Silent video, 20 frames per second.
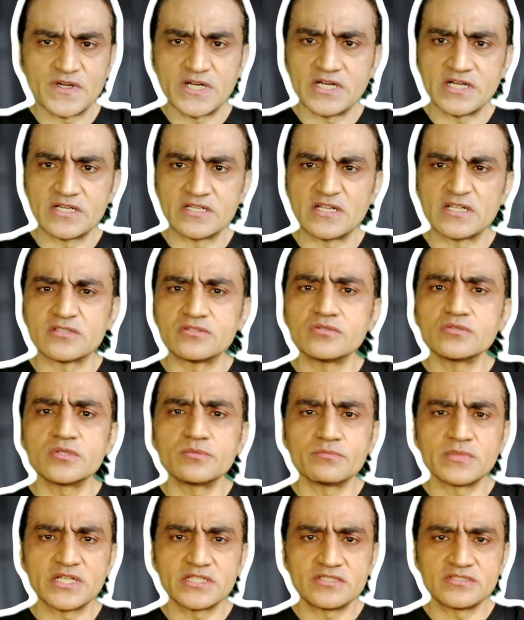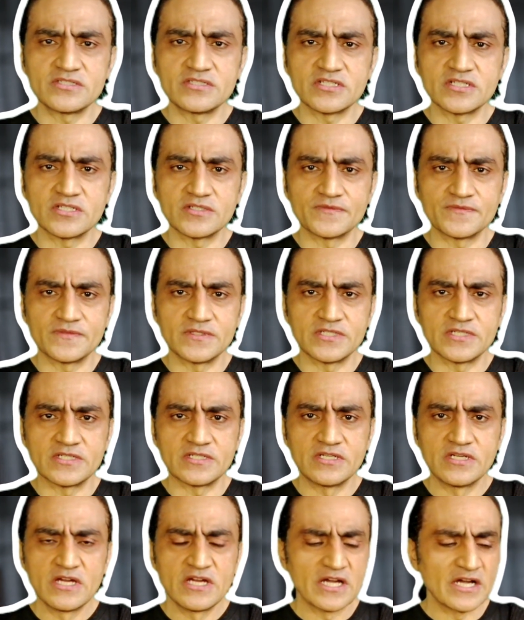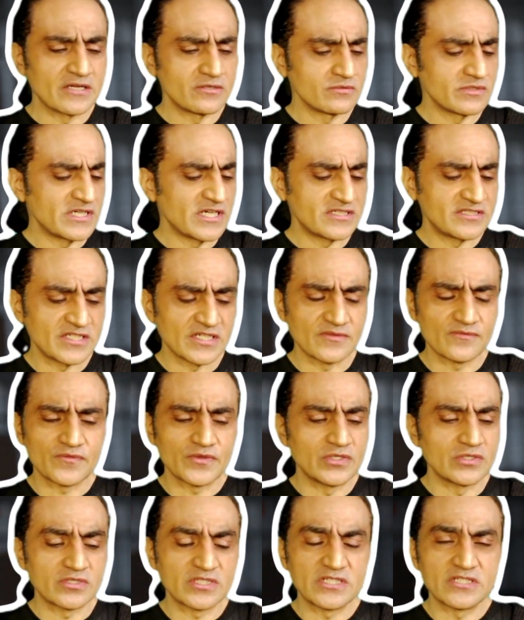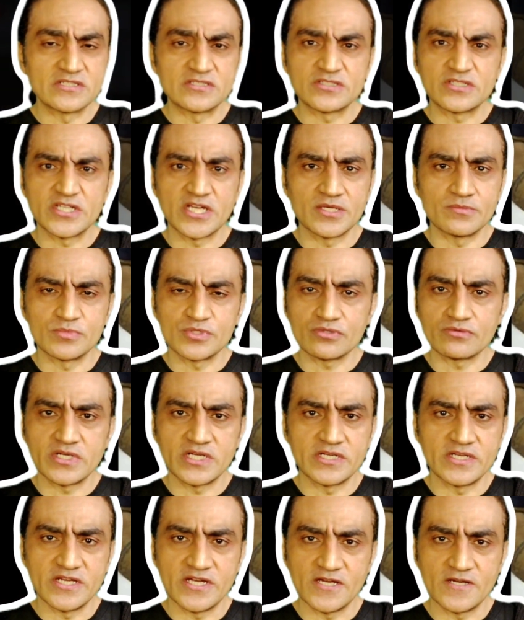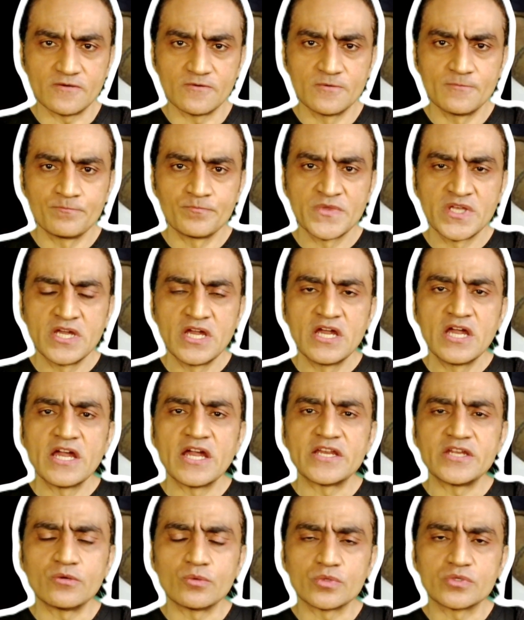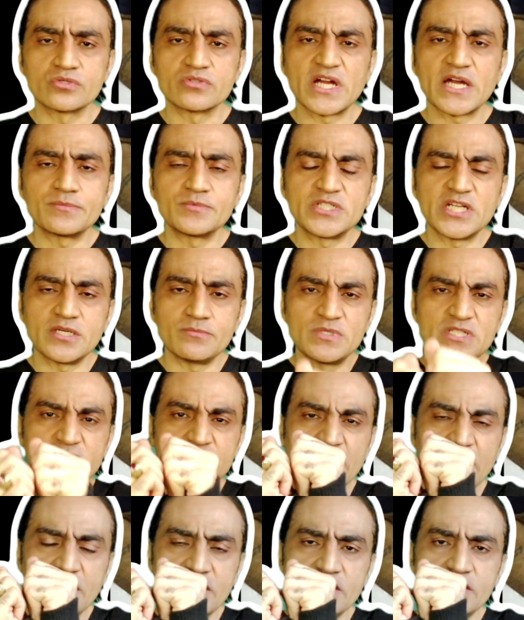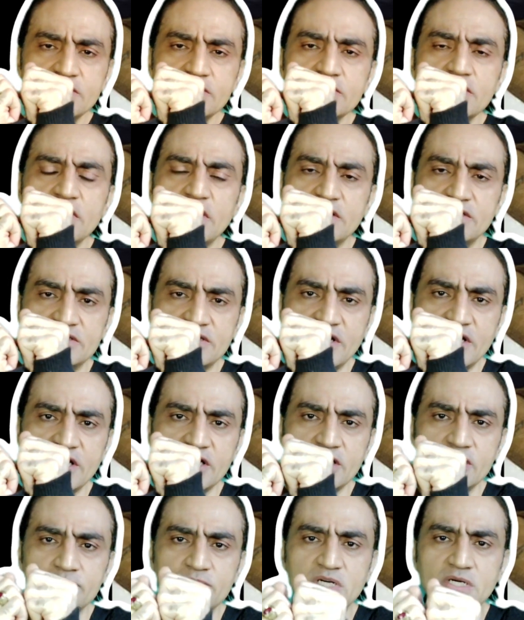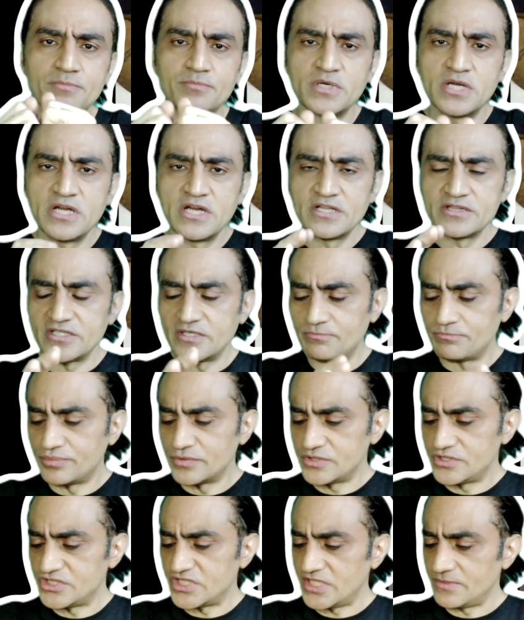fine, I'll do it myself then. I don't got time for your kids' games right now. And he would grab Jayme's hand and tie him up. Then put